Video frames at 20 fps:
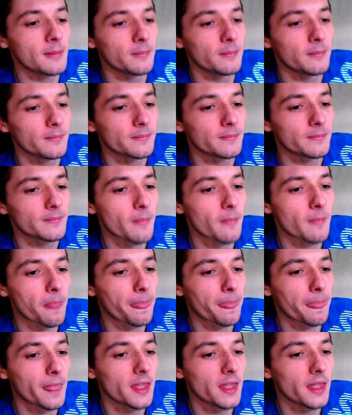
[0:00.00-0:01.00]
Um,
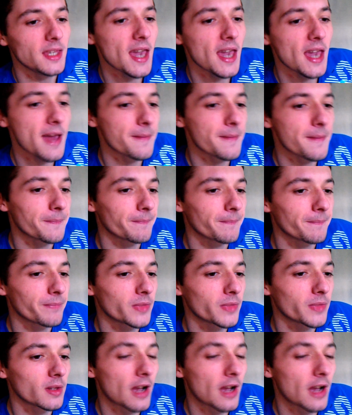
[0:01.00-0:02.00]
yeah.
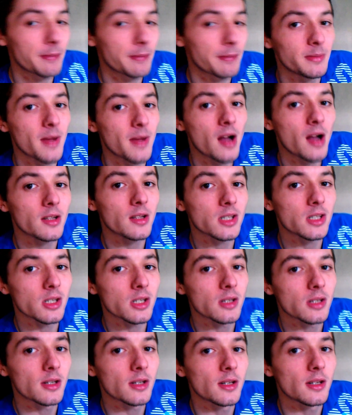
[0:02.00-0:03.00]
Happy
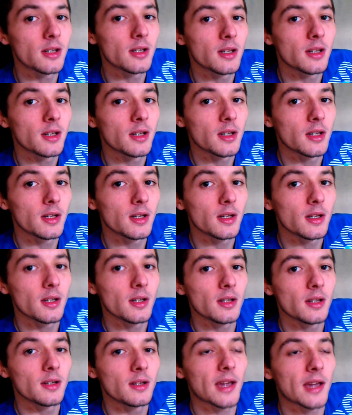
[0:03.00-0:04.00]
March.
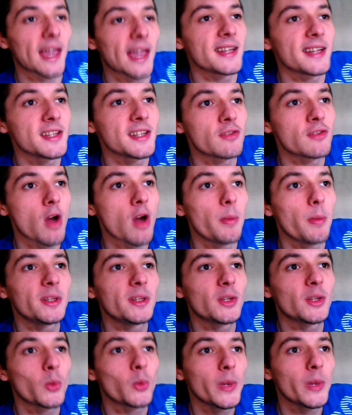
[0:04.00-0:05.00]
I get to see
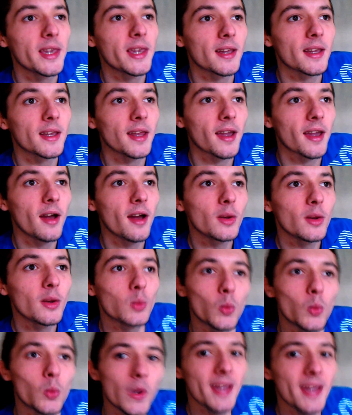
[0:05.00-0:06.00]
Robert in a week and I
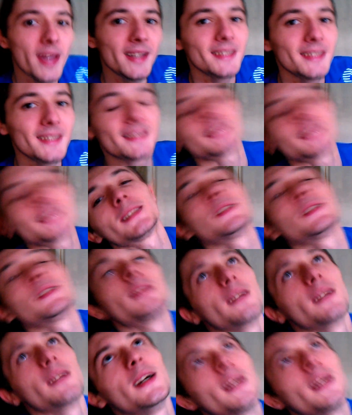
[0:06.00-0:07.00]
cannot wait.
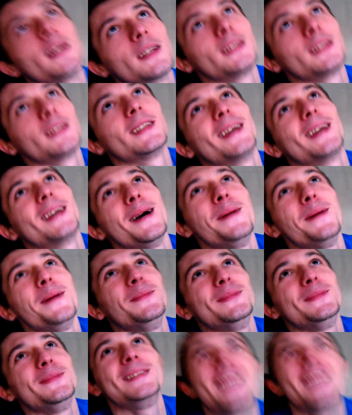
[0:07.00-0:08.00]
And
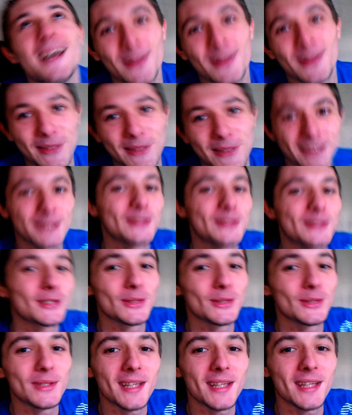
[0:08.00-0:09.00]
um, yeah, I'll see you
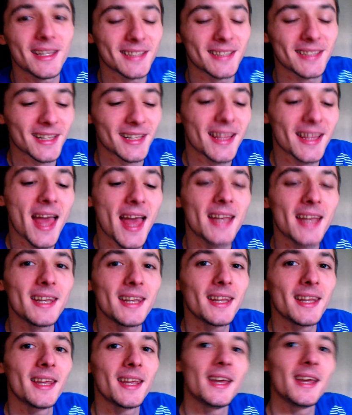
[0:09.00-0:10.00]
soon. Until
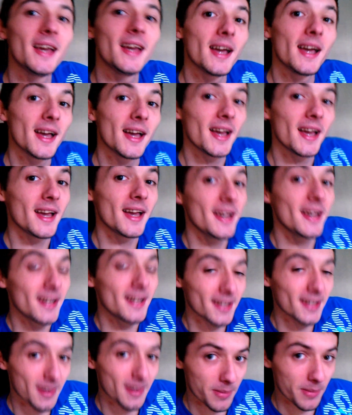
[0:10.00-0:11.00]
then,
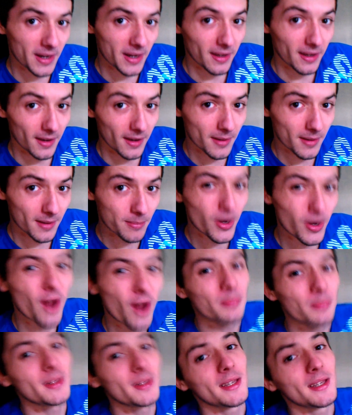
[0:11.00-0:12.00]
goodbye
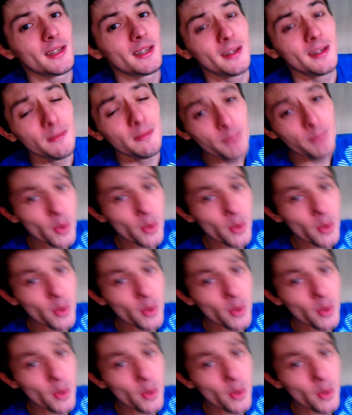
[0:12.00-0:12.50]
properly.